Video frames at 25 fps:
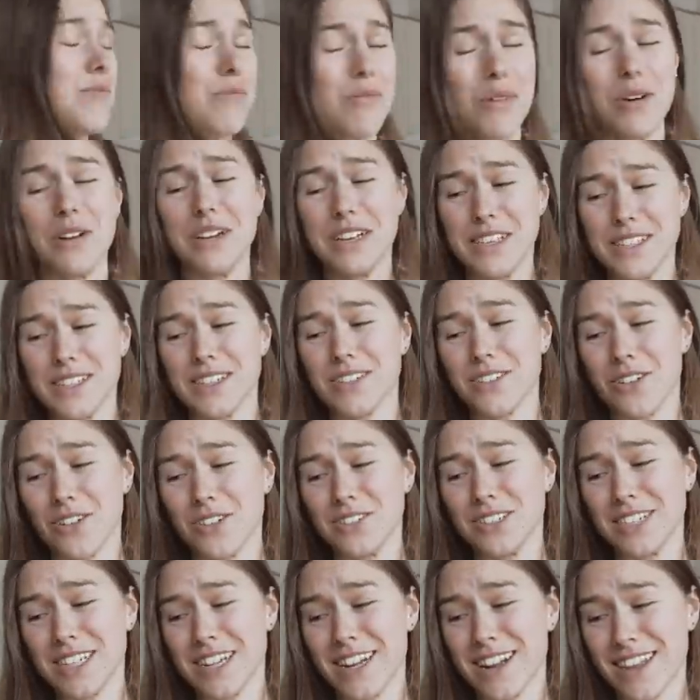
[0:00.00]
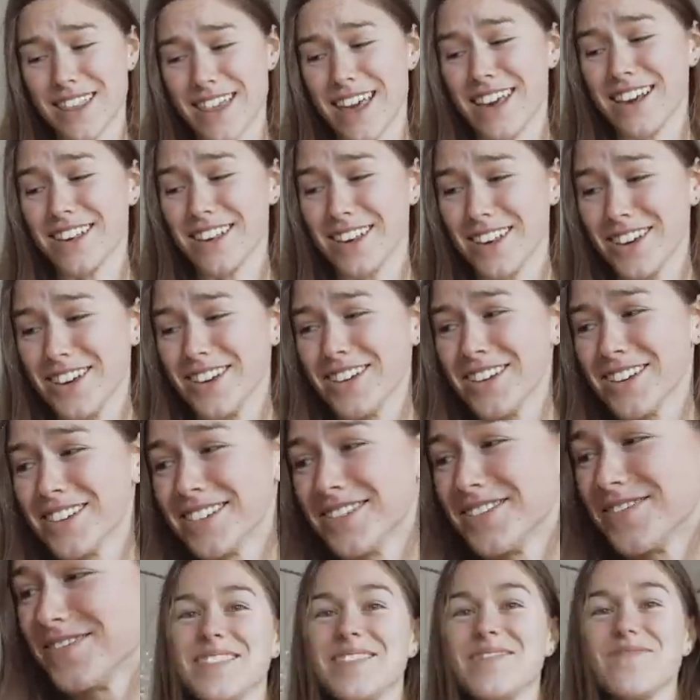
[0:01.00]
and what isn't content, thank
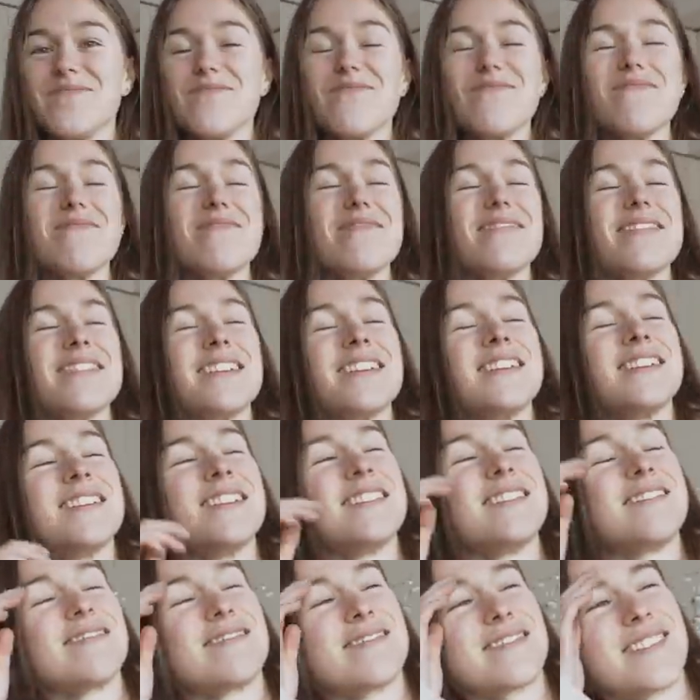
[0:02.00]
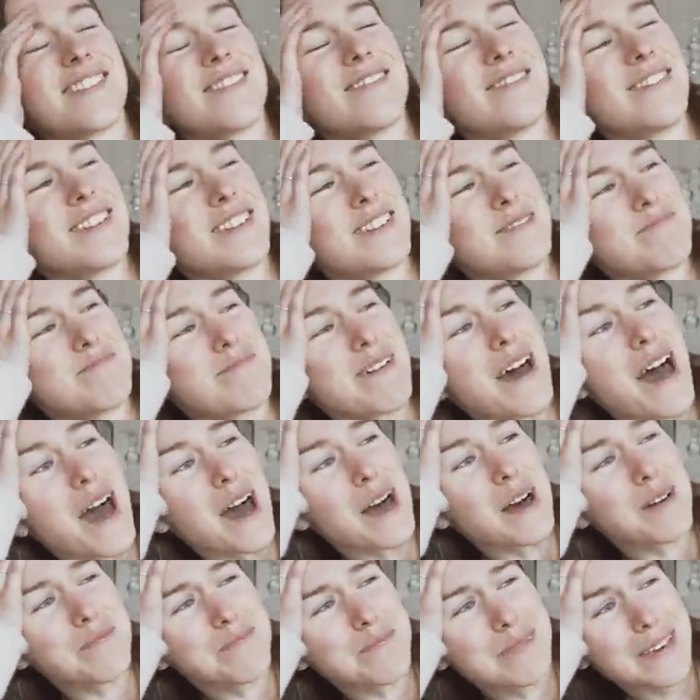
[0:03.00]
you. I want a
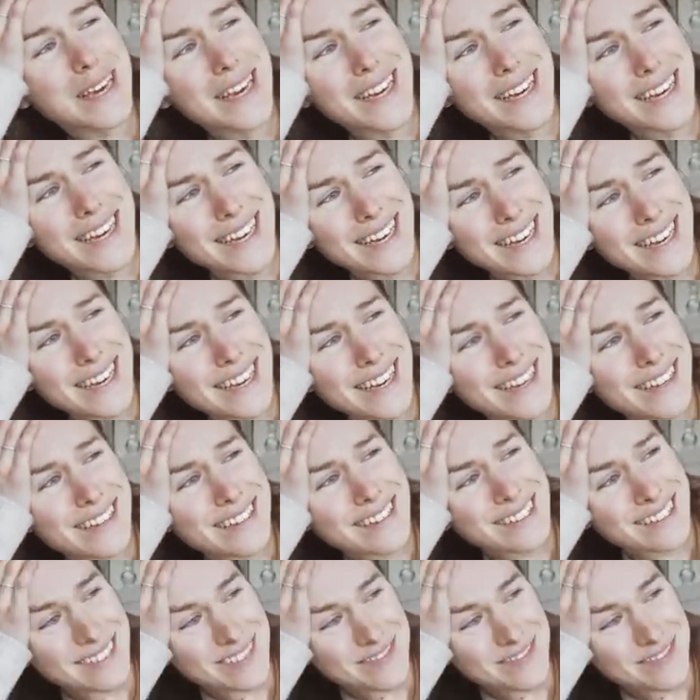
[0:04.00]
puppy.